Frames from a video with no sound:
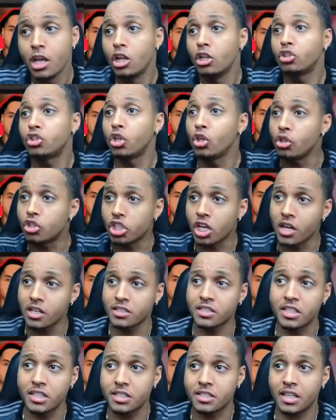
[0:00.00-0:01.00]

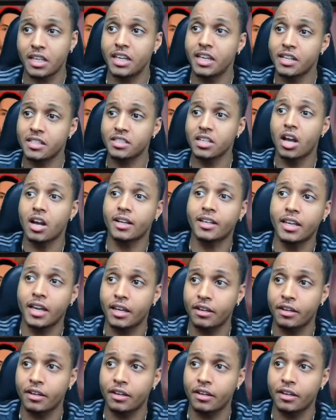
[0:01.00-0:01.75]
Trossard